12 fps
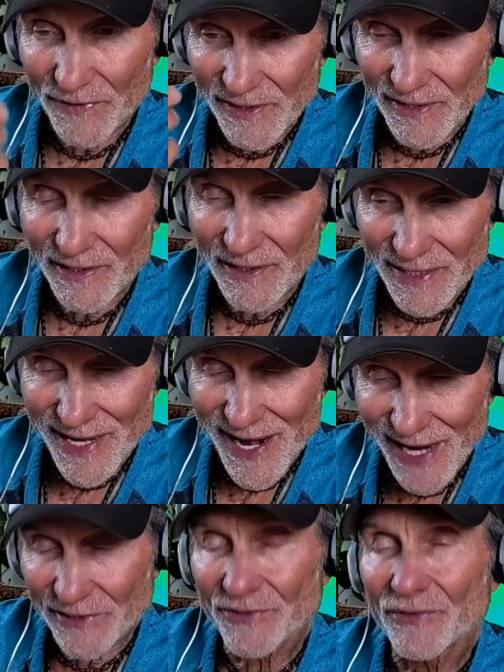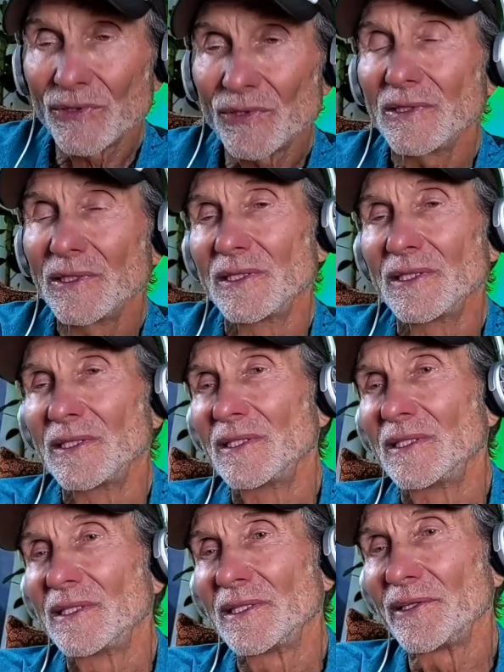is a natural,
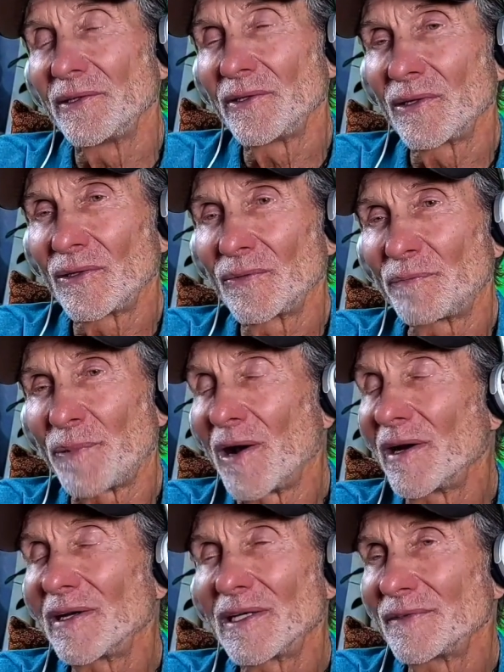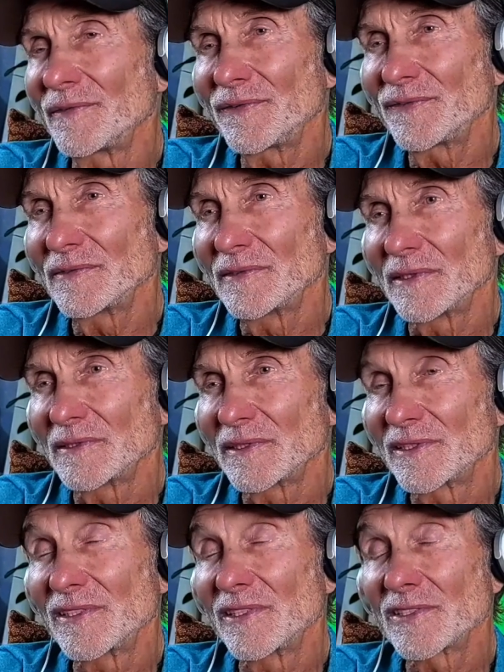you know, part of
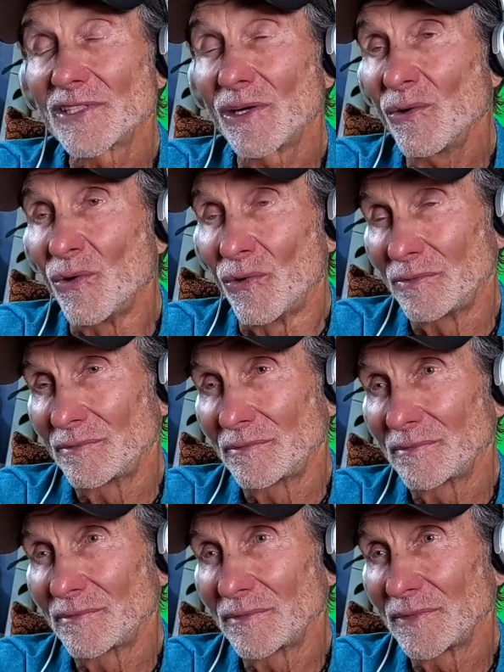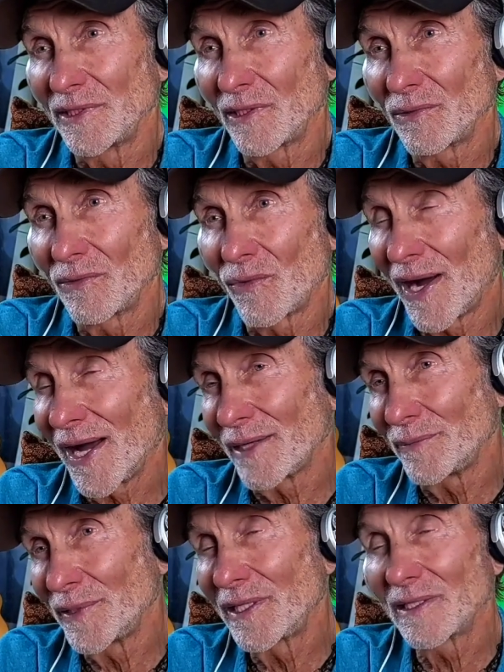the soul. You know,
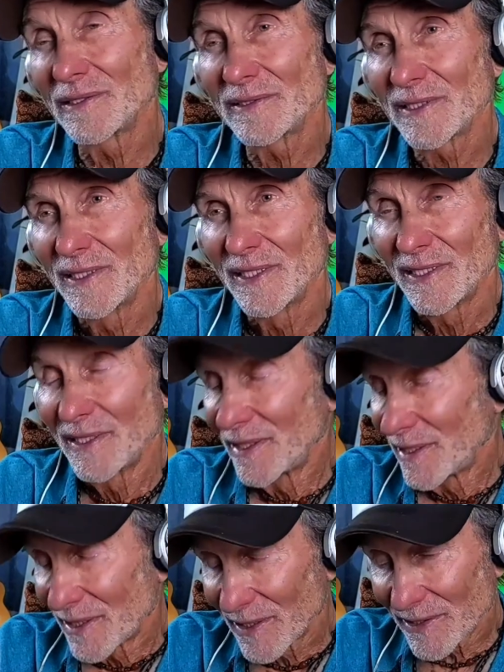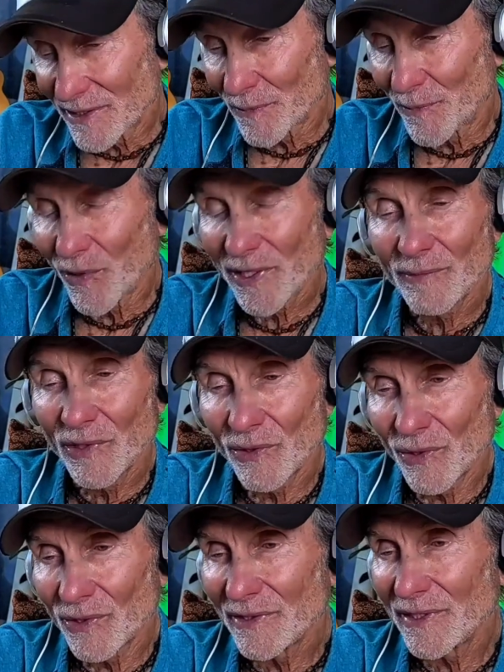why? Because the Supreme
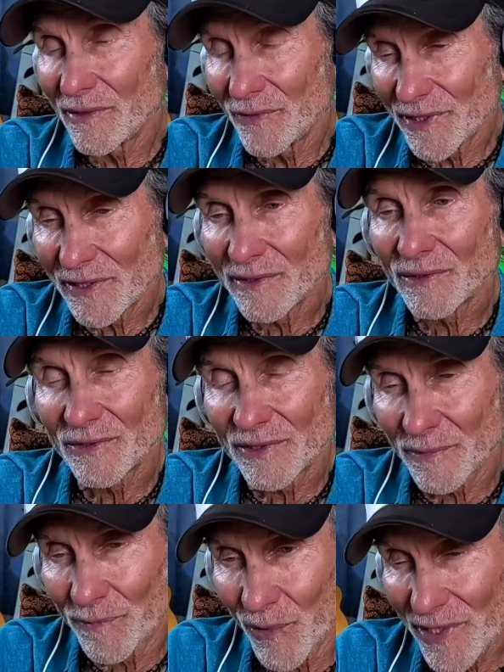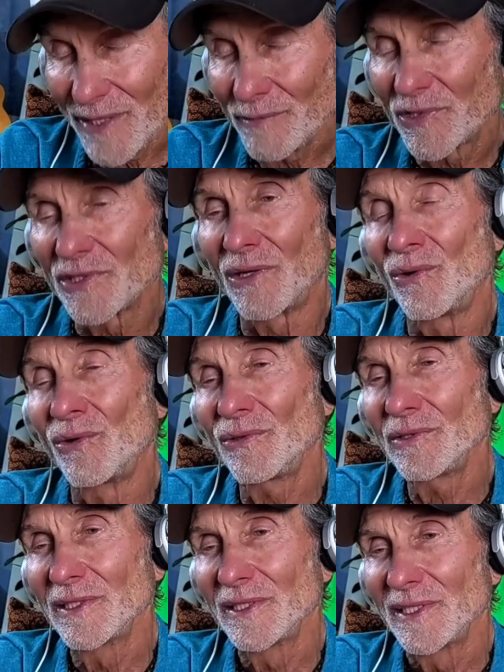Lord, the original Supreme
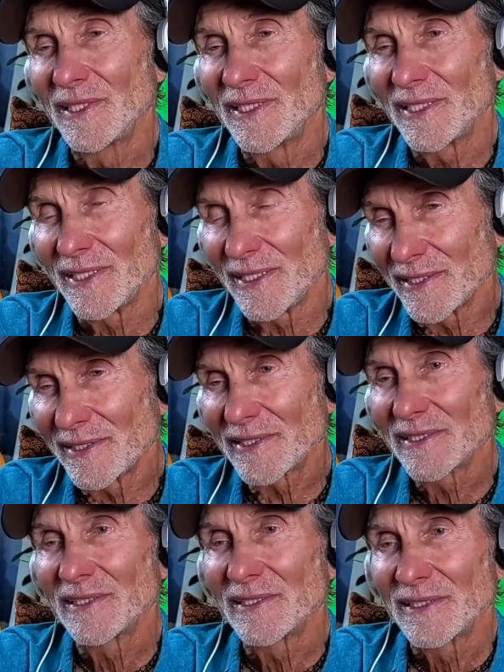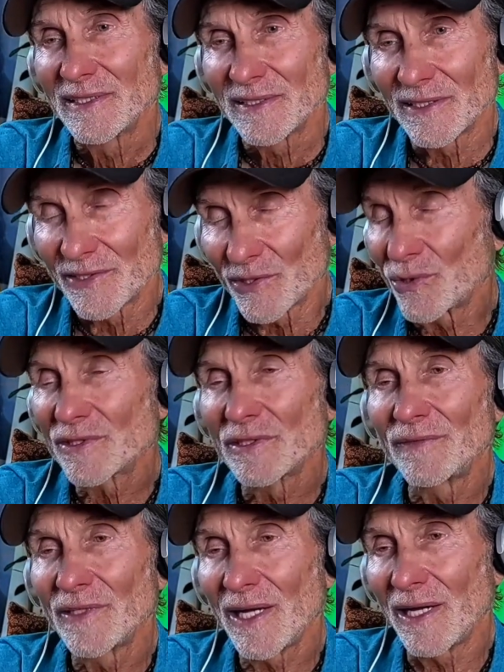Soul, is the source
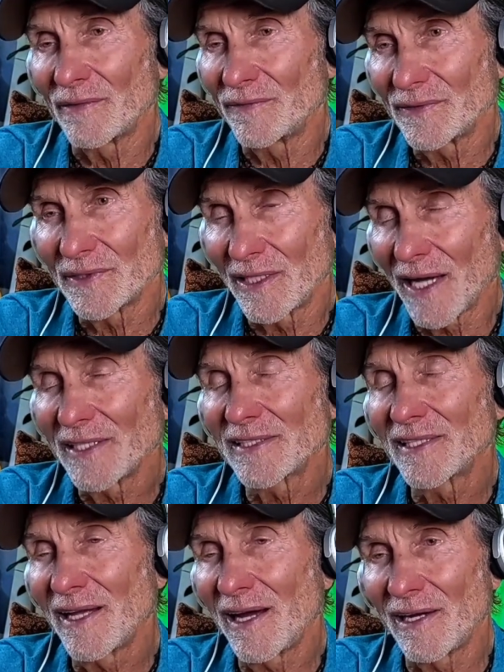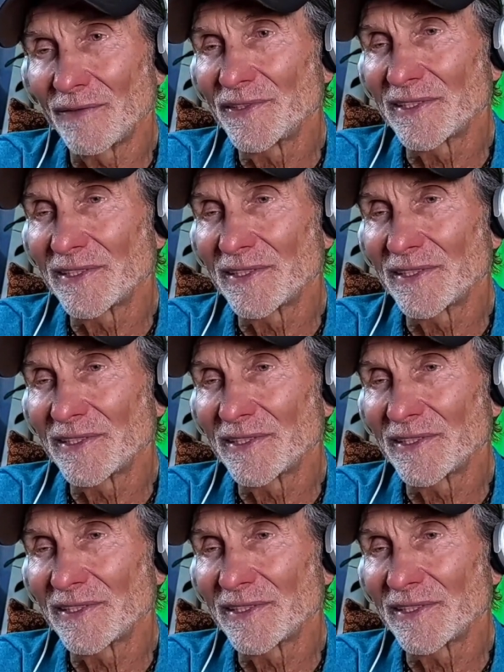of love. God is love